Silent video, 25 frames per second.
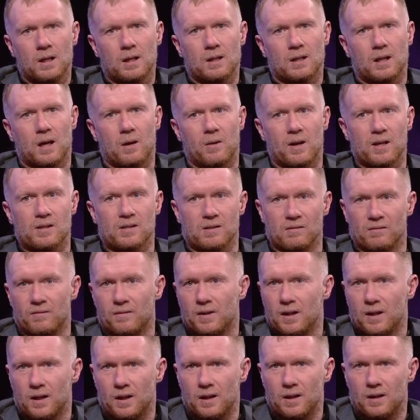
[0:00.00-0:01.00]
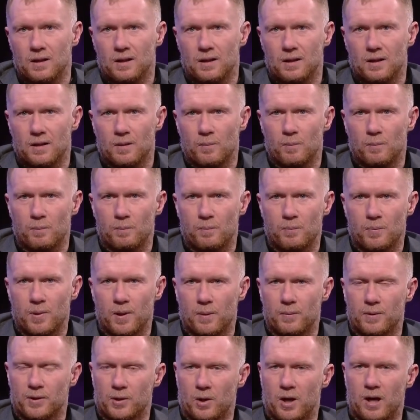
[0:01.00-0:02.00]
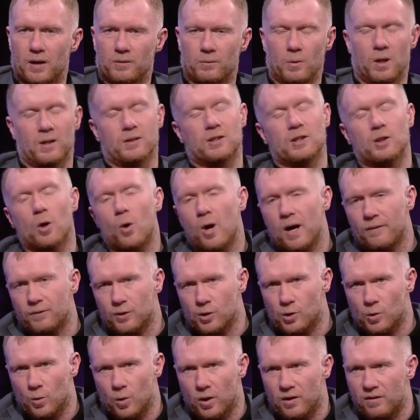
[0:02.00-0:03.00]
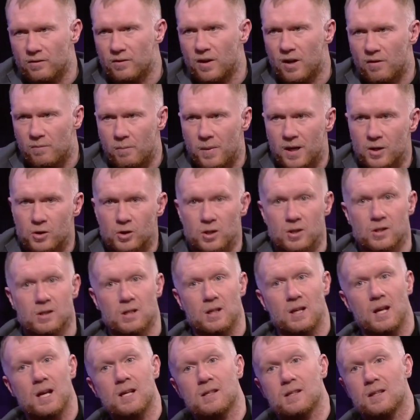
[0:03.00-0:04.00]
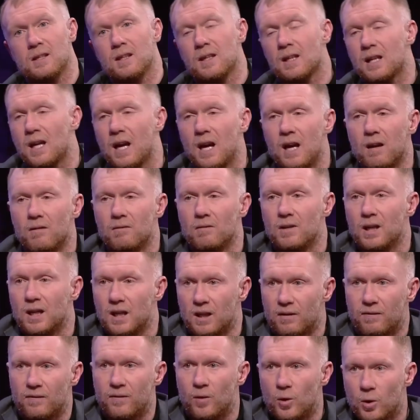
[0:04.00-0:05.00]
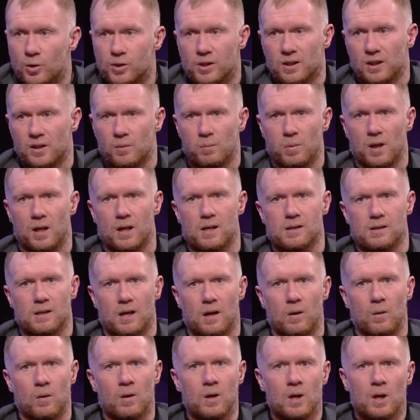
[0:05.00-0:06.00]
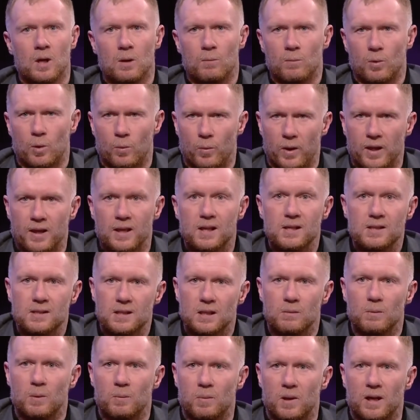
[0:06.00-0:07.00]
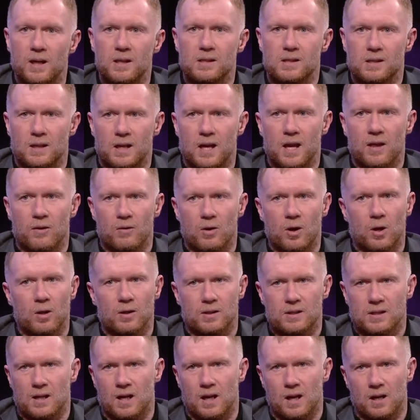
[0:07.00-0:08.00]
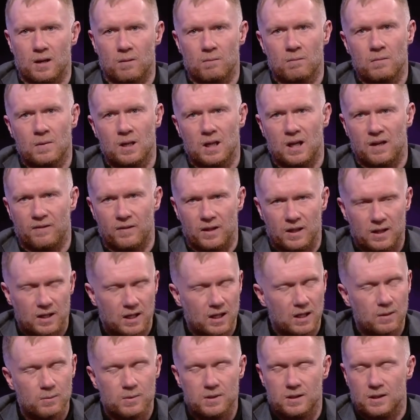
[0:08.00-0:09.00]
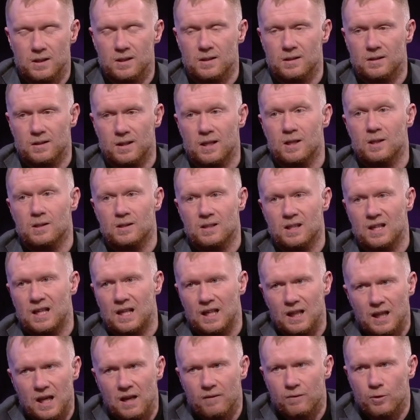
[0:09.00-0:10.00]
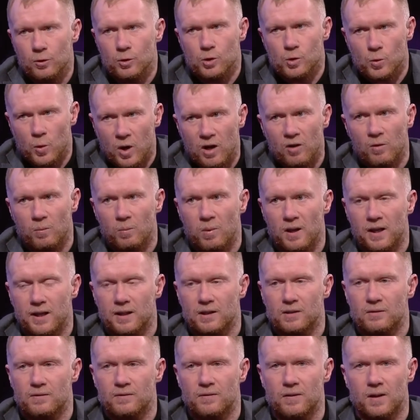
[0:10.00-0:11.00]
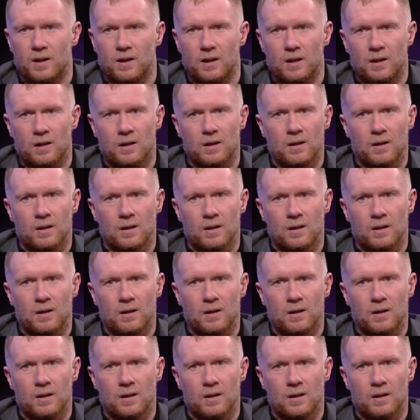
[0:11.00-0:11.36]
Now, Aston Villa probably don't... Well, they don't have the squad of Manchester United and they can't really afford to leave players out. But when this team are playing together all the time, if he keeps this 11, 12 players fit,